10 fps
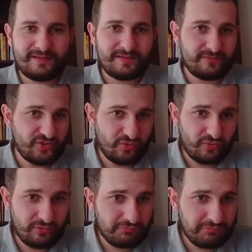
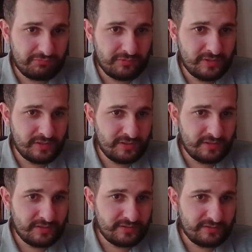So
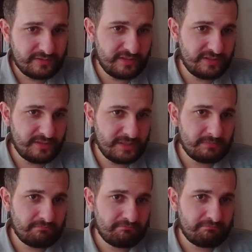the
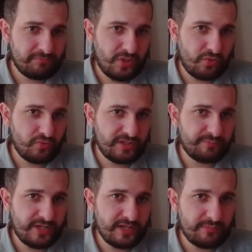only
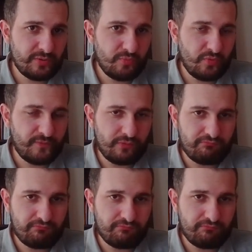playable move